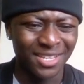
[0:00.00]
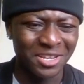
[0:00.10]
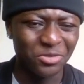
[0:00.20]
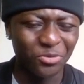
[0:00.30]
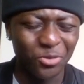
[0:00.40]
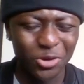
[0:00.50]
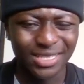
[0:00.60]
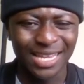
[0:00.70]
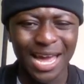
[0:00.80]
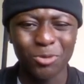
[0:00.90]
His
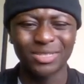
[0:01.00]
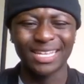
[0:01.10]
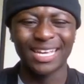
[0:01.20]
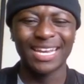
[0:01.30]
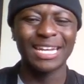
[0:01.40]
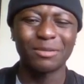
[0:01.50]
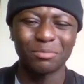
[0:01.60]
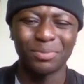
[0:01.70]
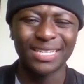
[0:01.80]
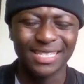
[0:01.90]
first line was, "It ain't a
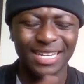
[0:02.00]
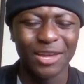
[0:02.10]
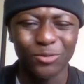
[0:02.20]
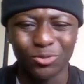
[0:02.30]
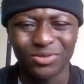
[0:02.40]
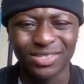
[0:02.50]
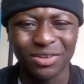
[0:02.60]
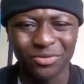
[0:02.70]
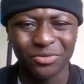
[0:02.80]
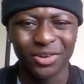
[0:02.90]
blessing if you
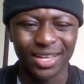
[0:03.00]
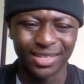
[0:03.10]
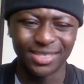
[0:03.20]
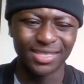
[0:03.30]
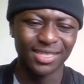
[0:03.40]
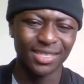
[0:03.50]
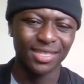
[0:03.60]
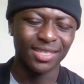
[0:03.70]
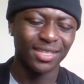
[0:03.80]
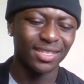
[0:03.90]
sin for it."
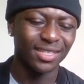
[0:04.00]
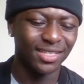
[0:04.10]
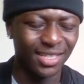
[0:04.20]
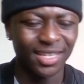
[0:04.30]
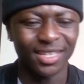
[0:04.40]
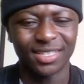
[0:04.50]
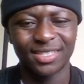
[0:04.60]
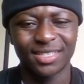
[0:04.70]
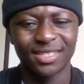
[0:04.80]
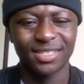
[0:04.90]

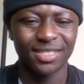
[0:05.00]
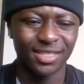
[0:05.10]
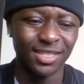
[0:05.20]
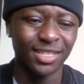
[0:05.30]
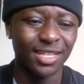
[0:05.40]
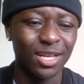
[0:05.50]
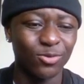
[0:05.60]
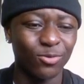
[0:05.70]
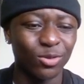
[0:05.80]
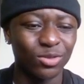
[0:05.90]
Jeez,
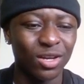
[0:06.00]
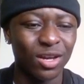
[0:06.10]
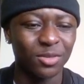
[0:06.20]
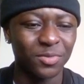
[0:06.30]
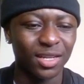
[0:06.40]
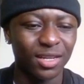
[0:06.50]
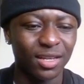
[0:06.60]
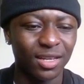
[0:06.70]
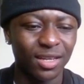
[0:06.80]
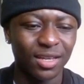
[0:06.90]
that's real talk, man.
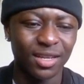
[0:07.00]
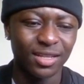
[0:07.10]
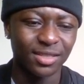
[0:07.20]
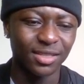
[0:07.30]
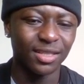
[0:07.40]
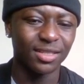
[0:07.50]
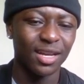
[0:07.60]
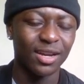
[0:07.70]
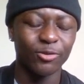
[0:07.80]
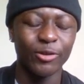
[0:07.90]
Jeez, all
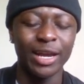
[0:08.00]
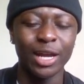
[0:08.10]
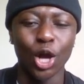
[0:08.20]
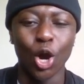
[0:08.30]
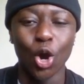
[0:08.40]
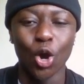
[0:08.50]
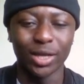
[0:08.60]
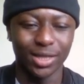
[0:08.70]
right, reload.